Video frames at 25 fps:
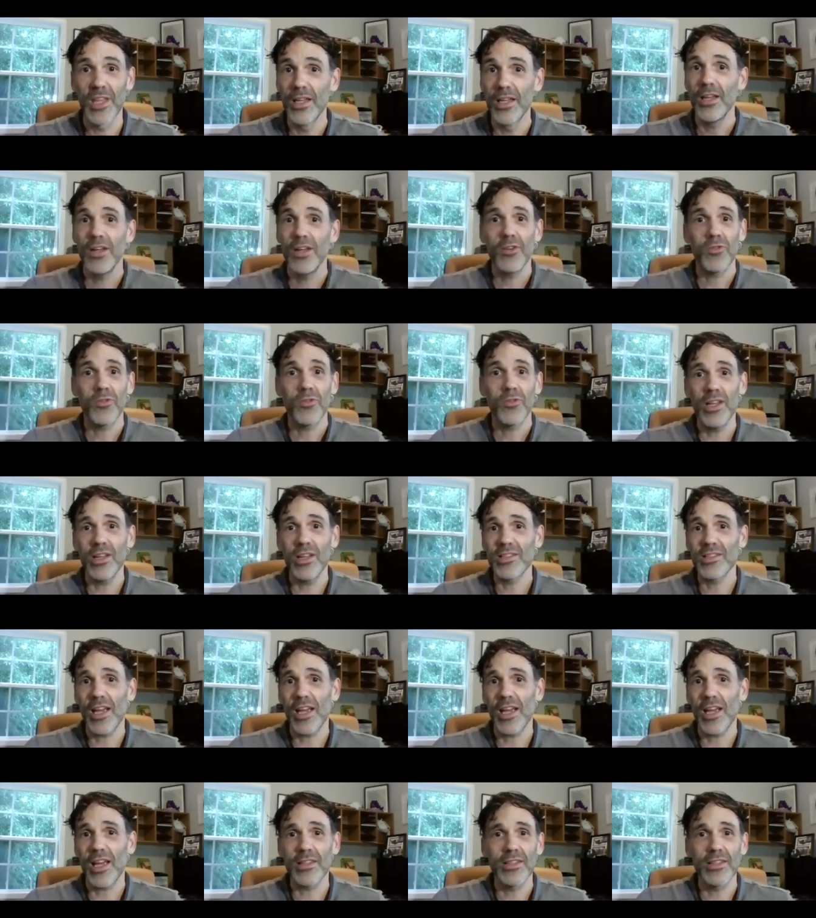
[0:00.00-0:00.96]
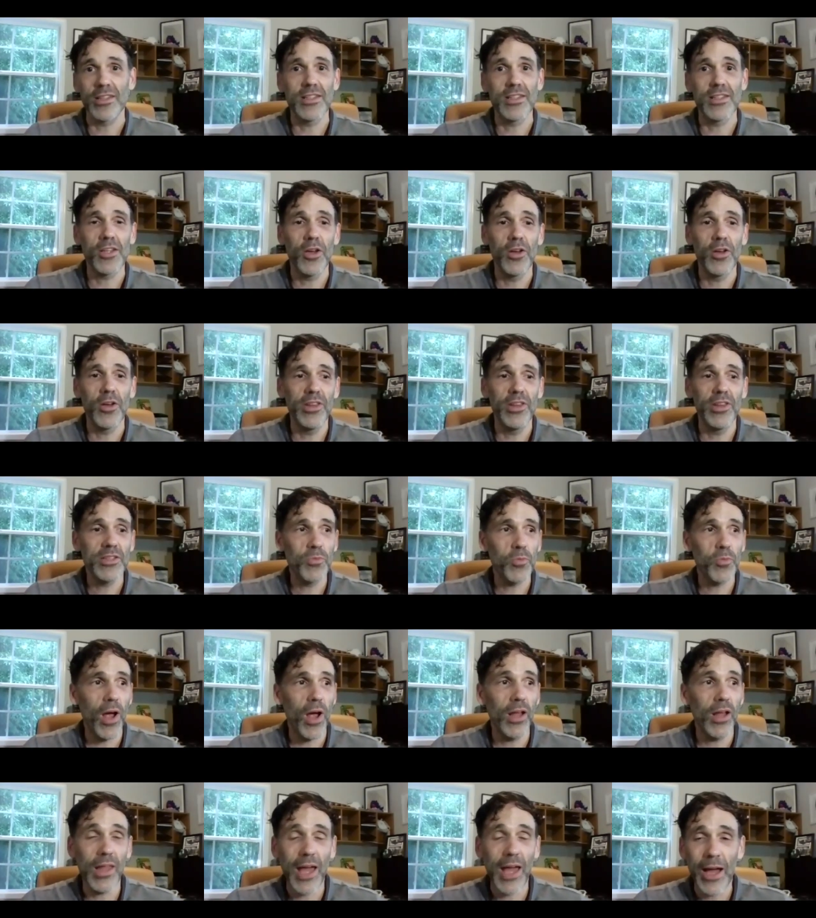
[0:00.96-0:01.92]
Right, exactly. So this
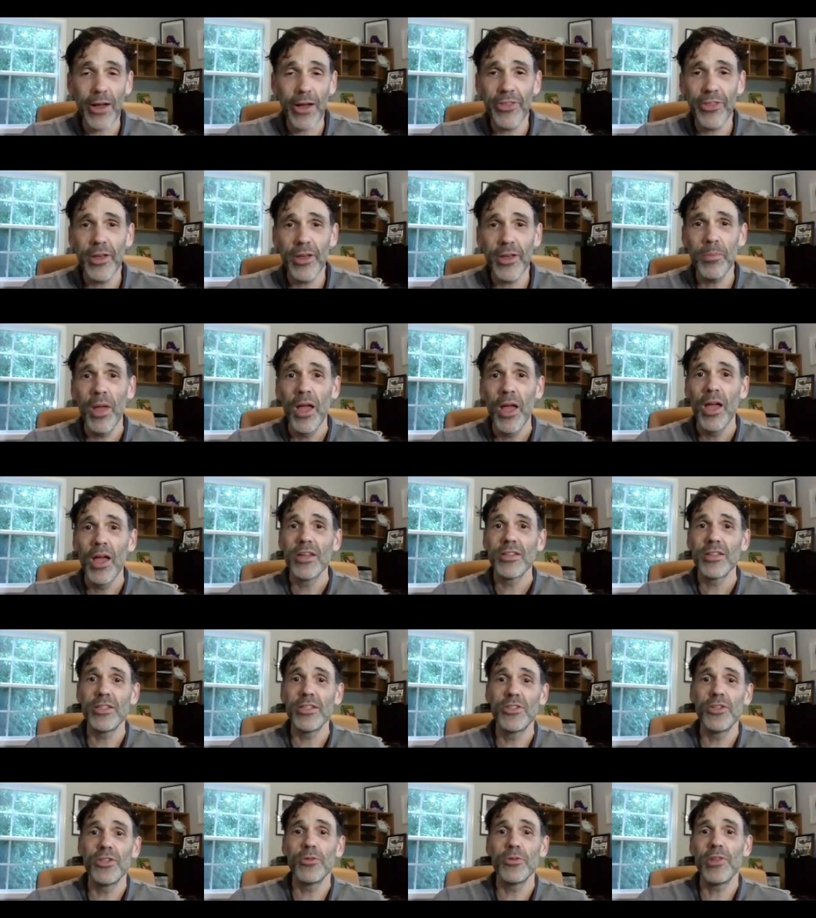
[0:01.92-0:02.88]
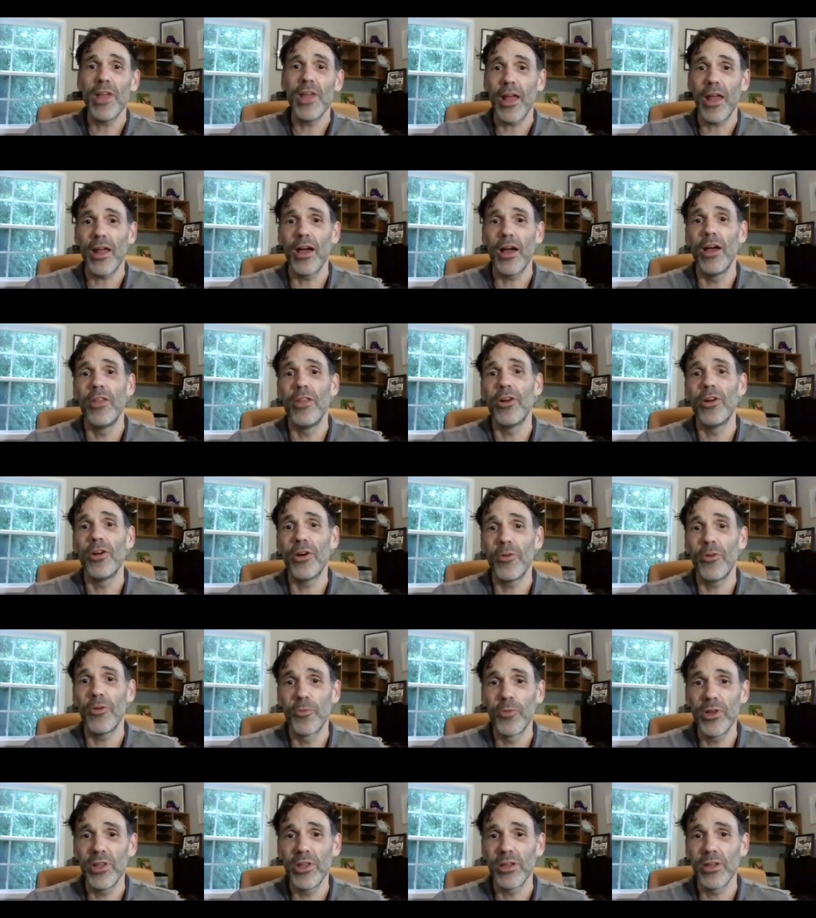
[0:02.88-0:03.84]
allowed them to do that other
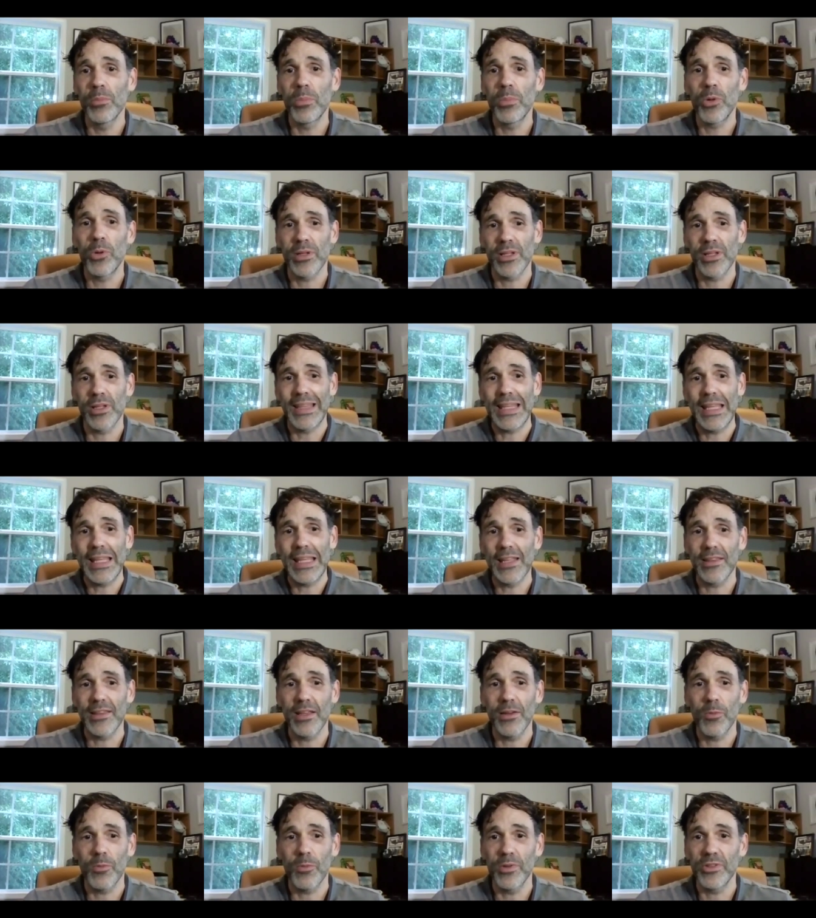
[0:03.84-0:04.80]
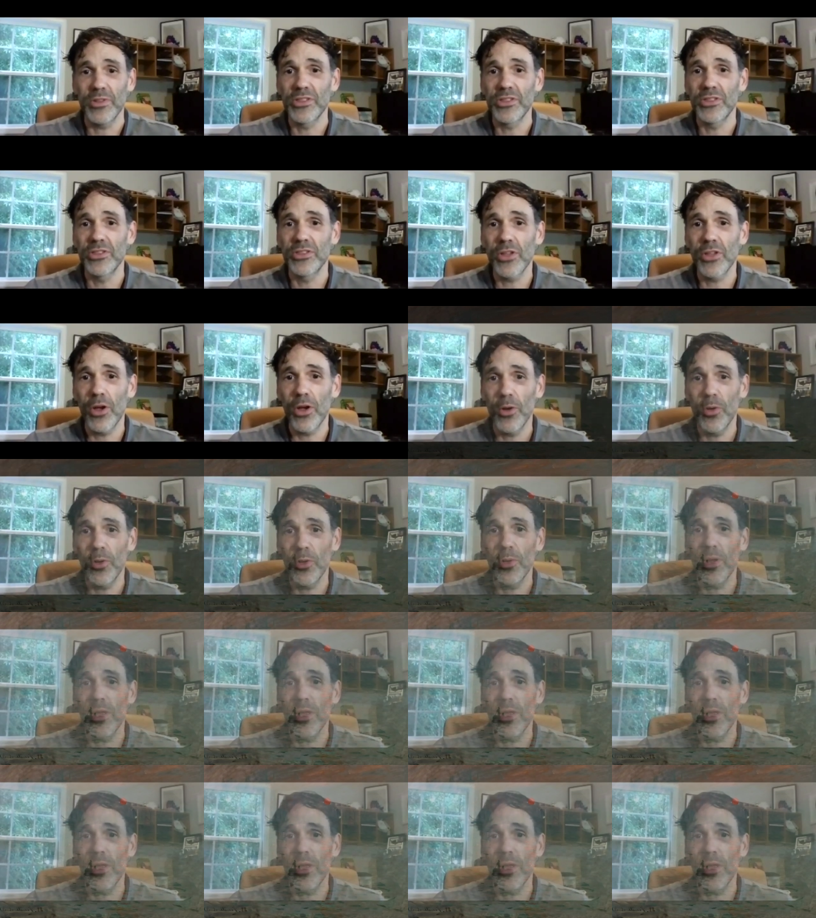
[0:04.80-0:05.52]
really important thing that was so